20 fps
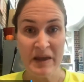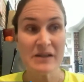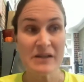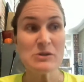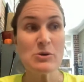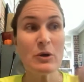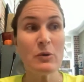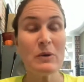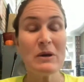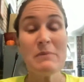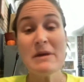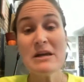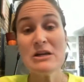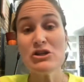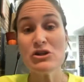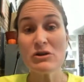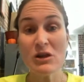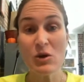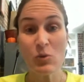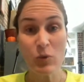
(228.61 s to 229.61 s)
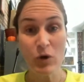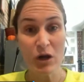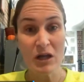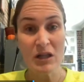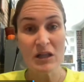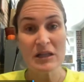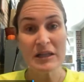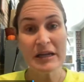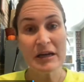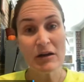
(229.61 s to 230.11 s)
And so I want to make sure that we're
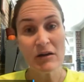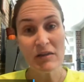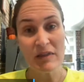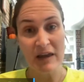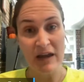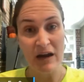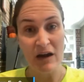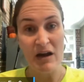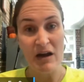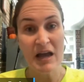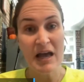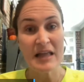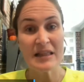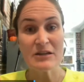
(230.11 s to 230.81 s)
clear there.